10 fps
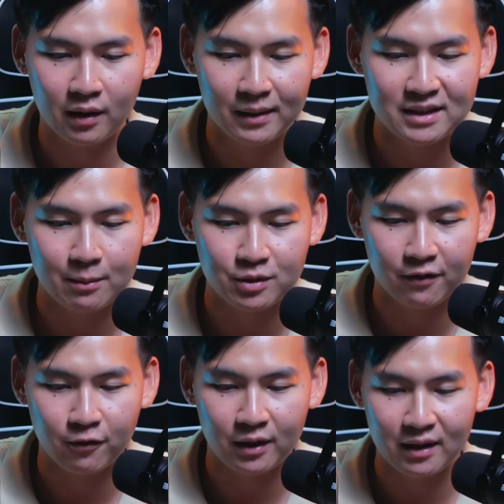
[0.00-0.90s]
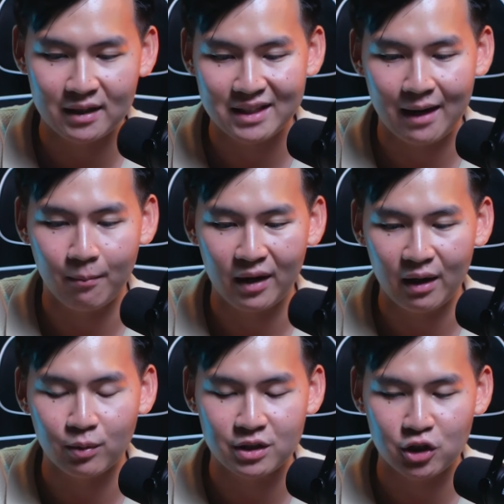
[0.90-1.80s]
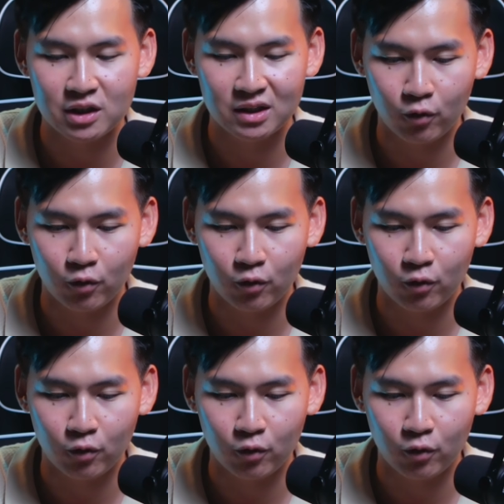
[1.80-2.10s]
But this time was different. This time, it wasn't just his